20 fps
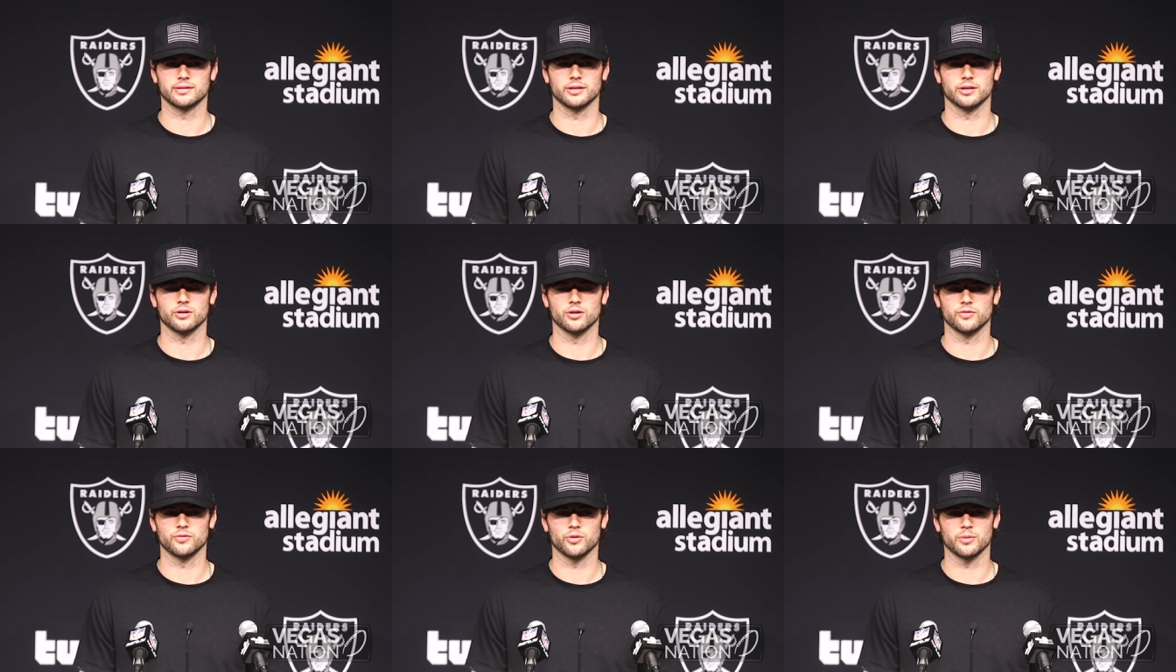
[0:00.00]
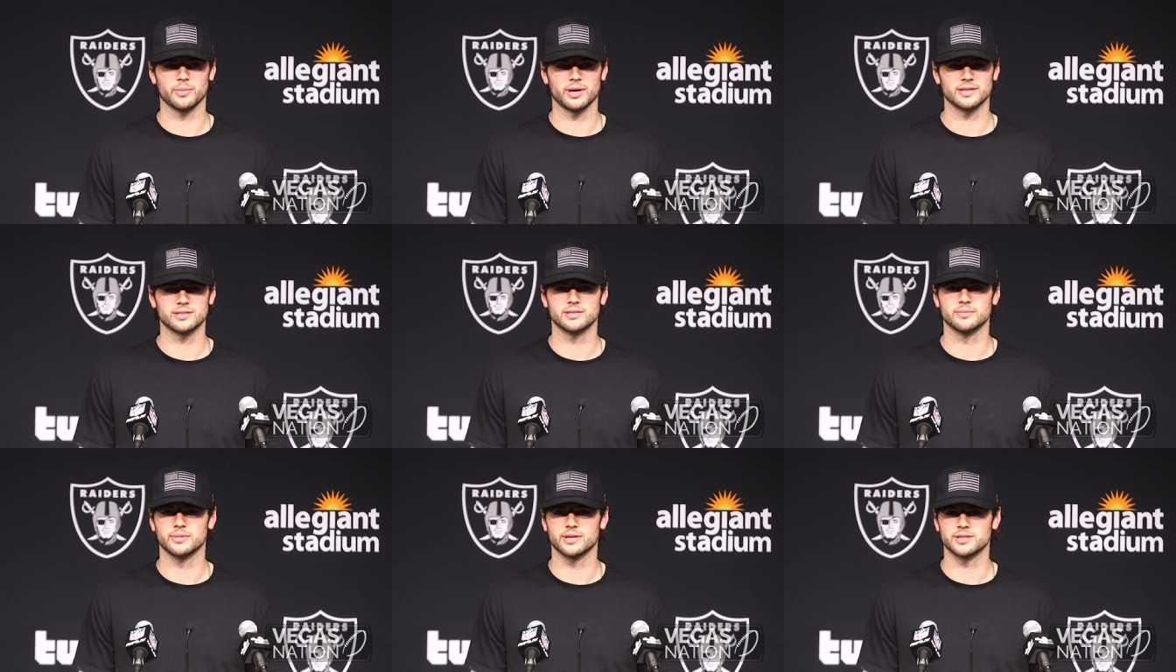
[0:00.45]
You know, if one of
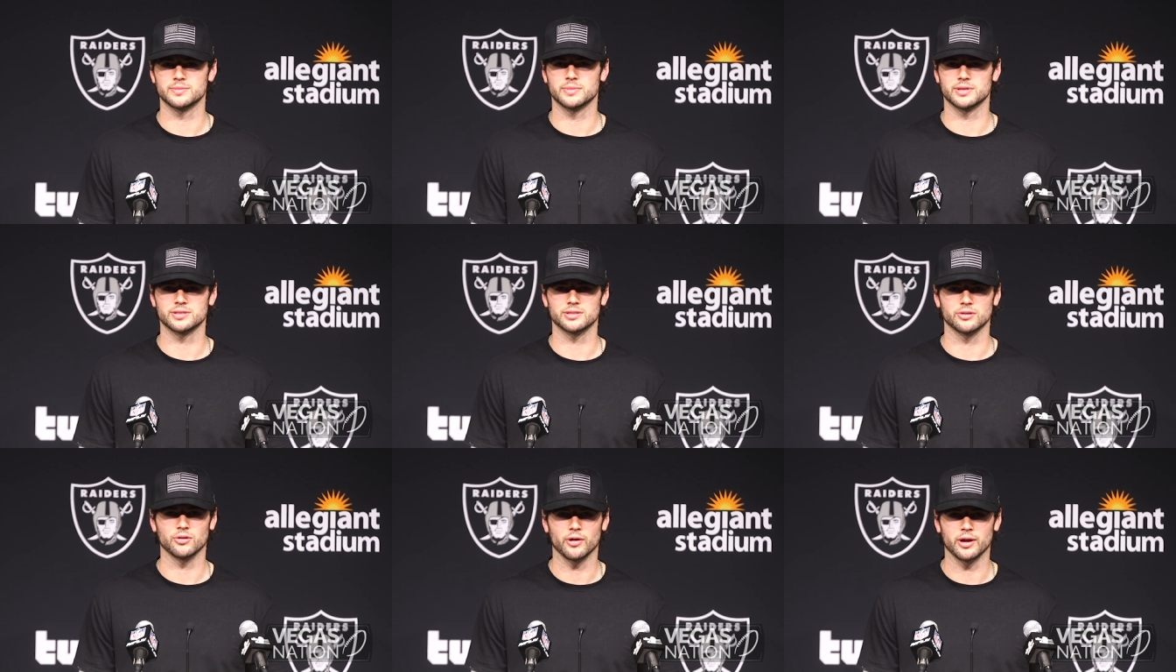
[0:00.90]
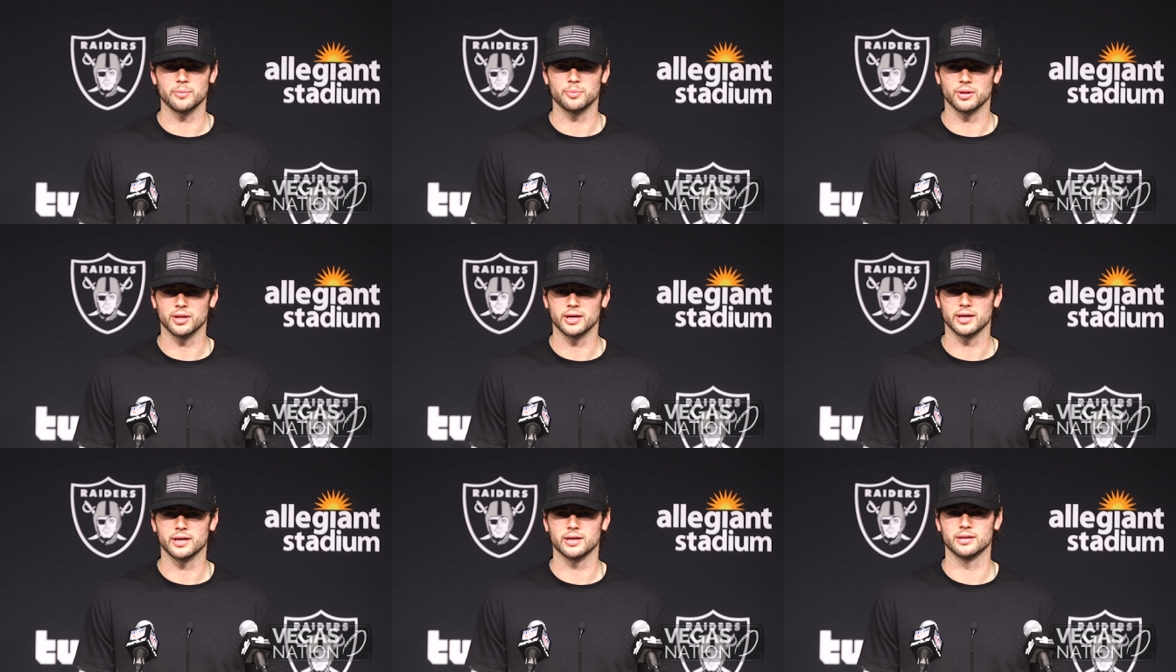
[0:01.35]
my teammates makes a great
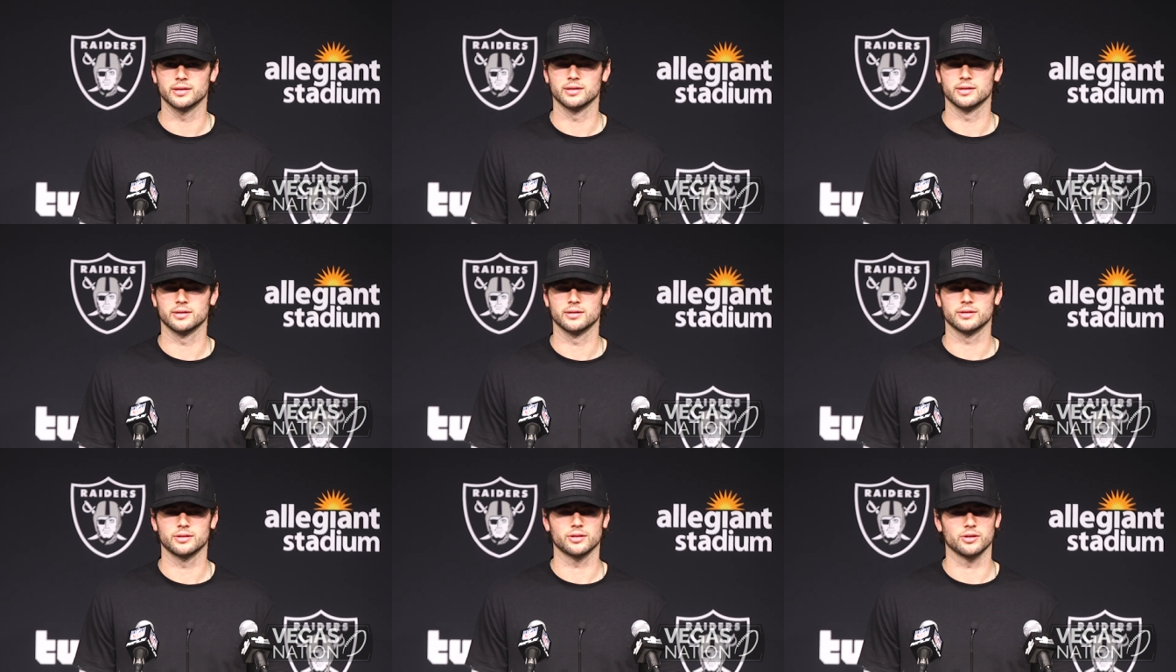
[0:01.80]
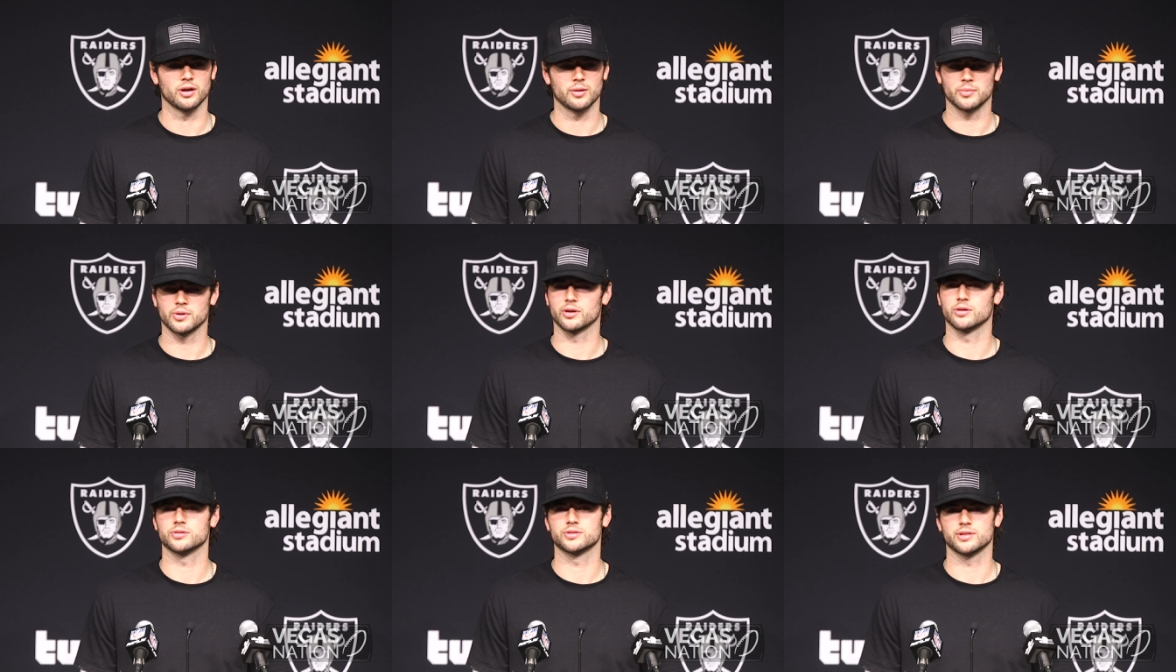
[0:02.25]
play, you know, I'm
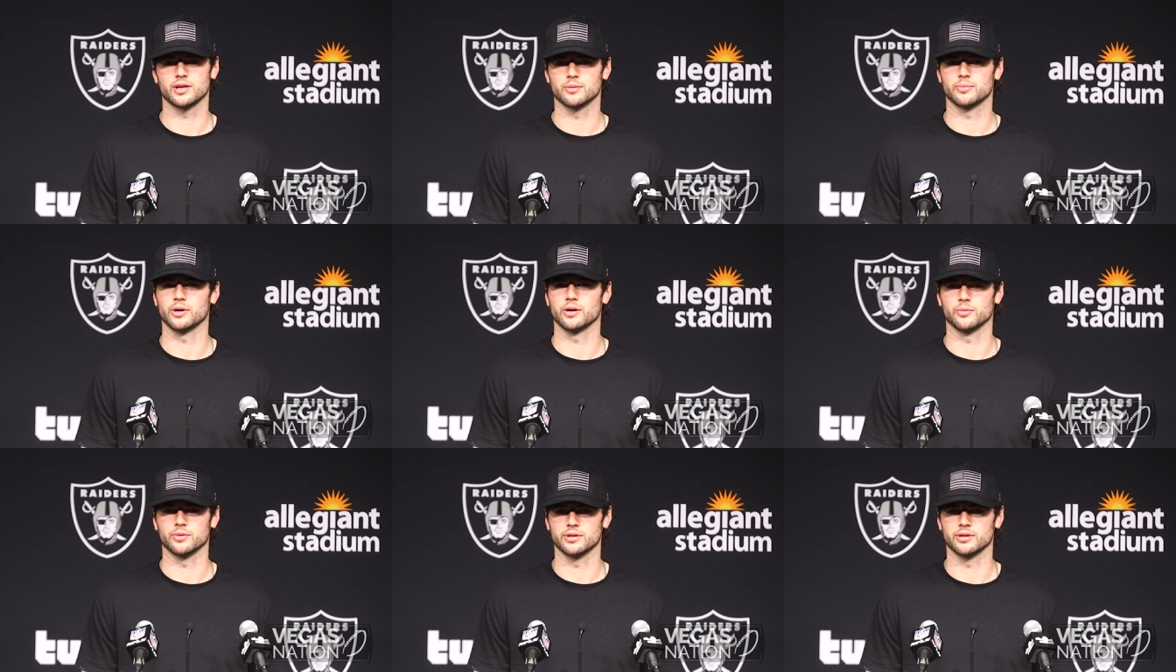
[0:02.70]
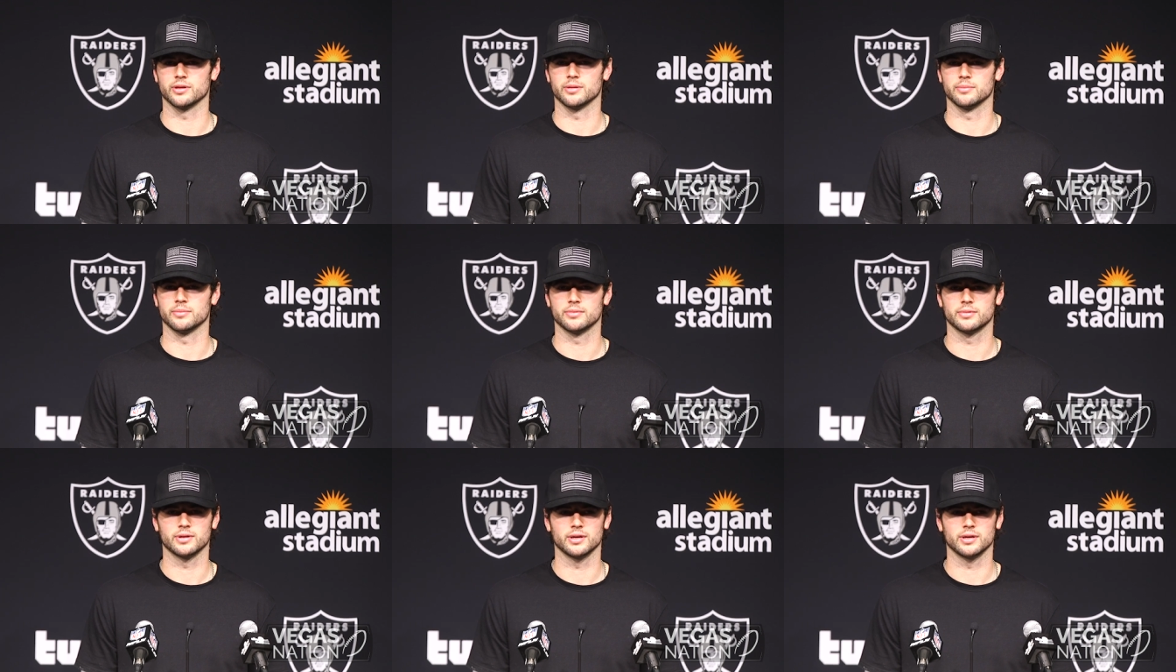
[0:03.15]
going to go celebrate with him.